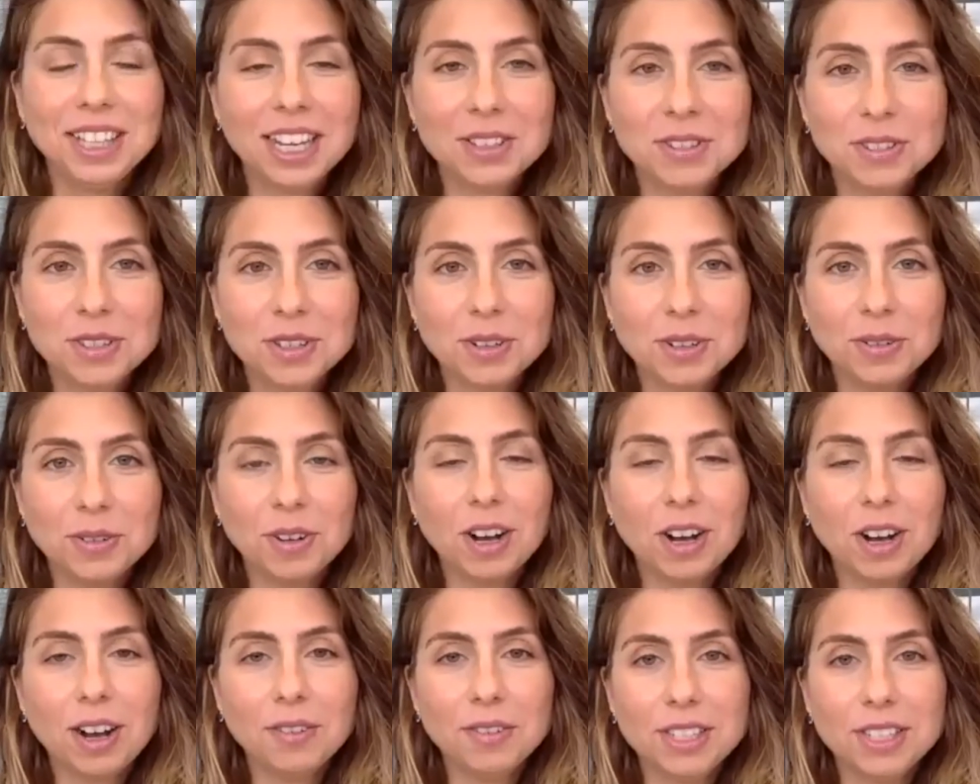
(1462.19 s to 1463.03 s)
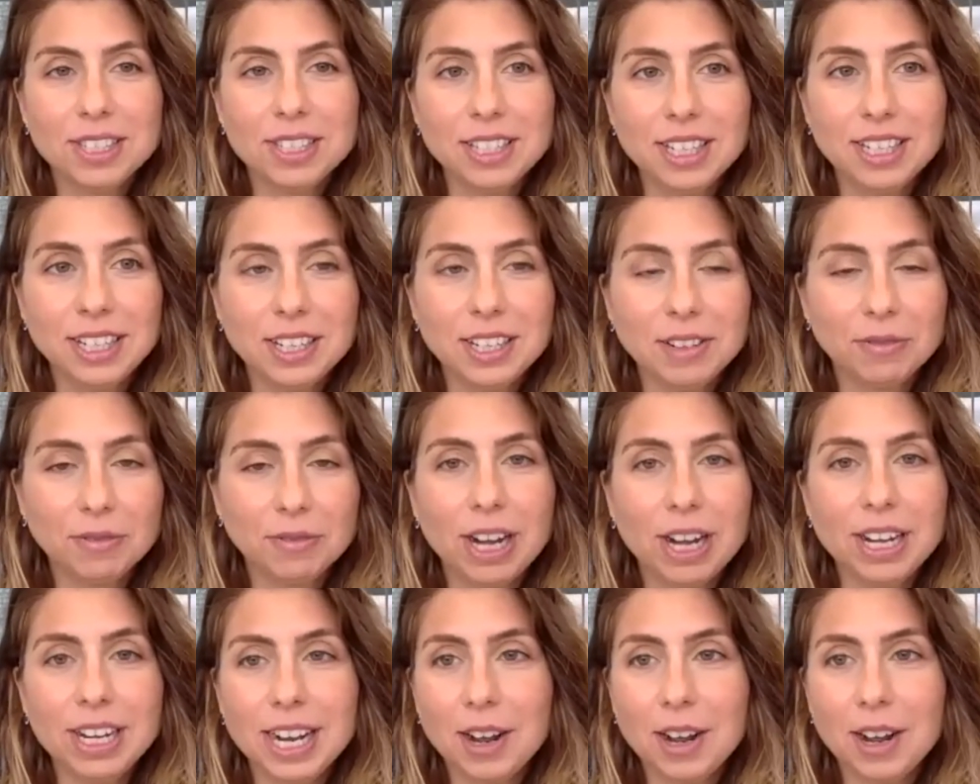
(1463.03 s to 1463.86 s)
so obviously
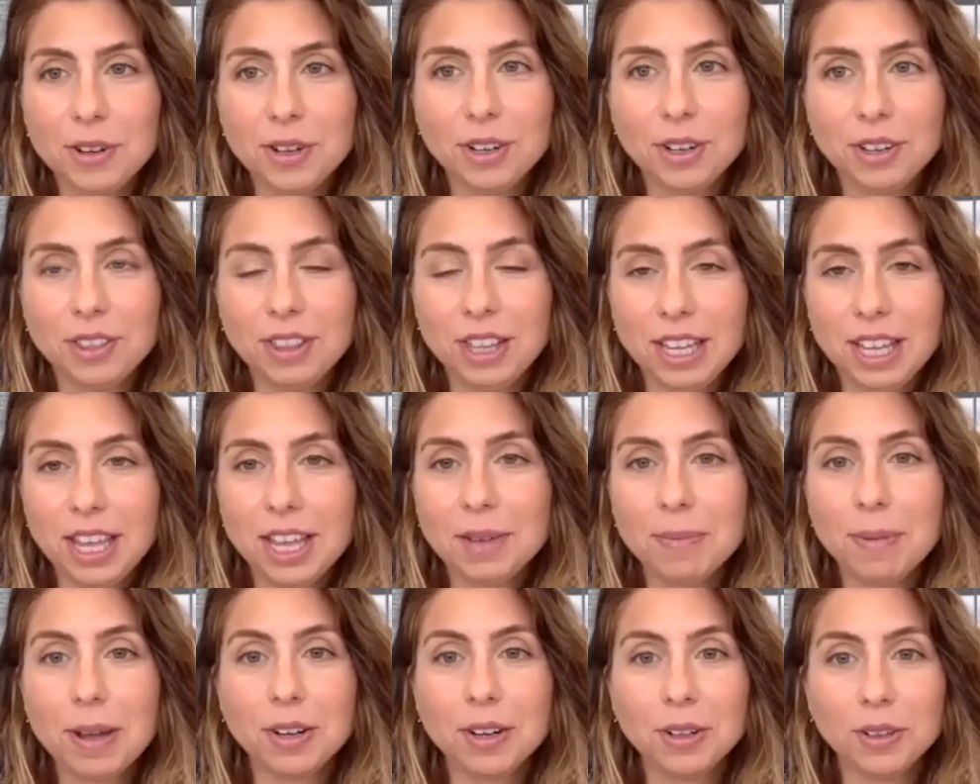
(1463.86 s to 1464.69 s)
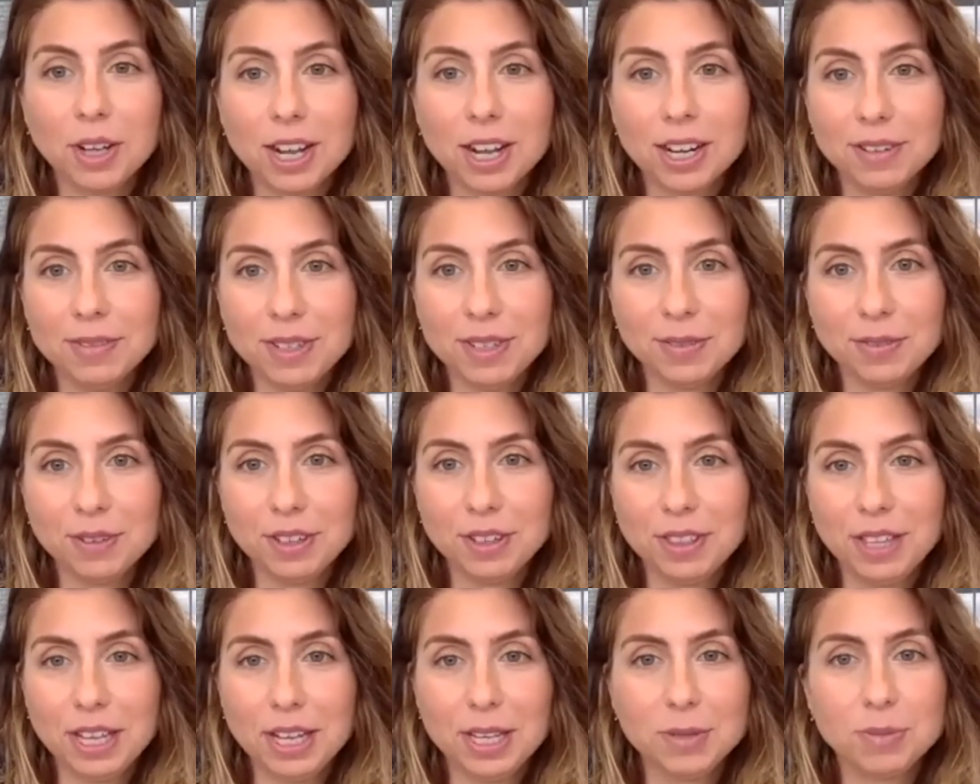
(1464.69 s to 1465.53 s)
right now you're thinking about a lot of
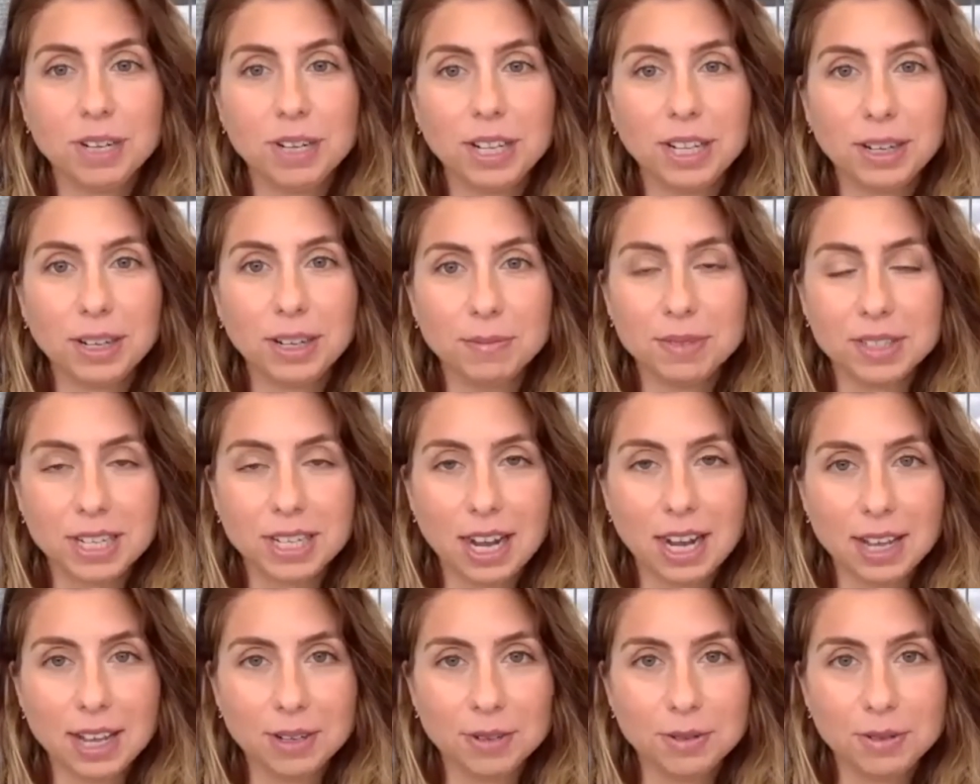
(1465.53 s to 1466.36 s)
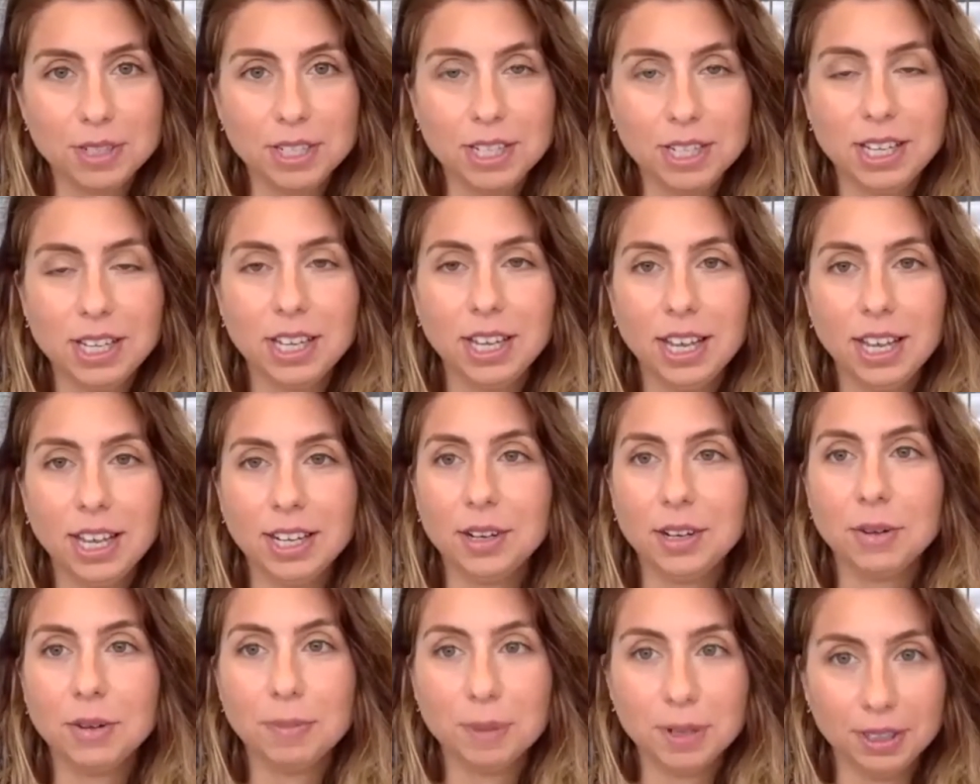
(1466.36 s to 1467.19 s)
different things when it comes to IoT in
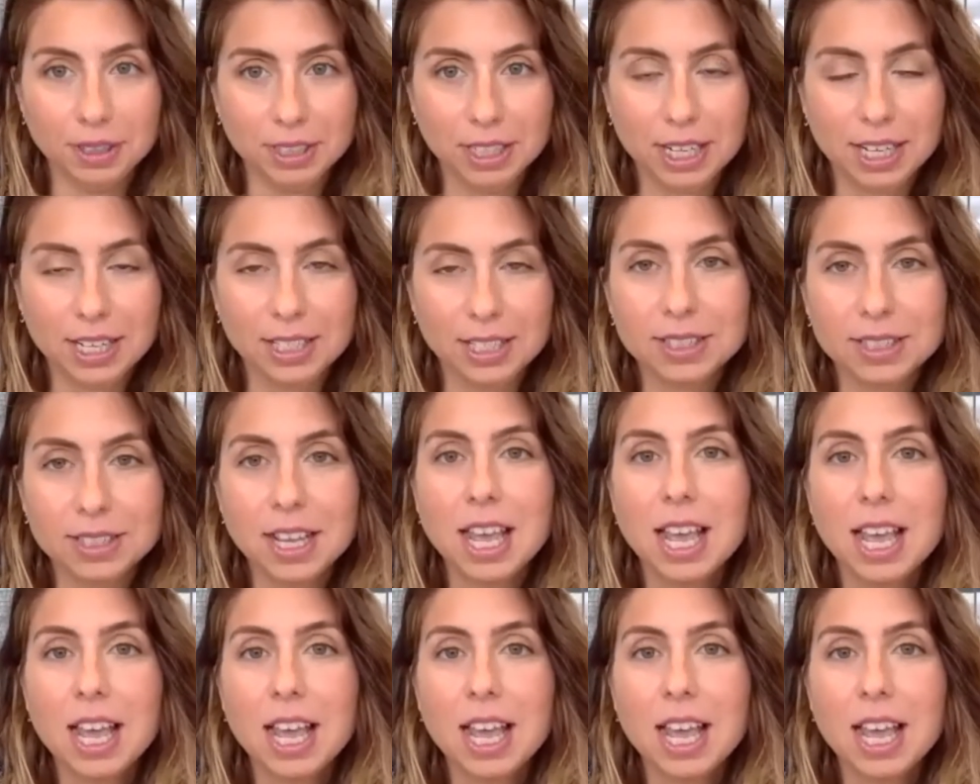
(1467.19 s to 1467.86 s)
your buildings.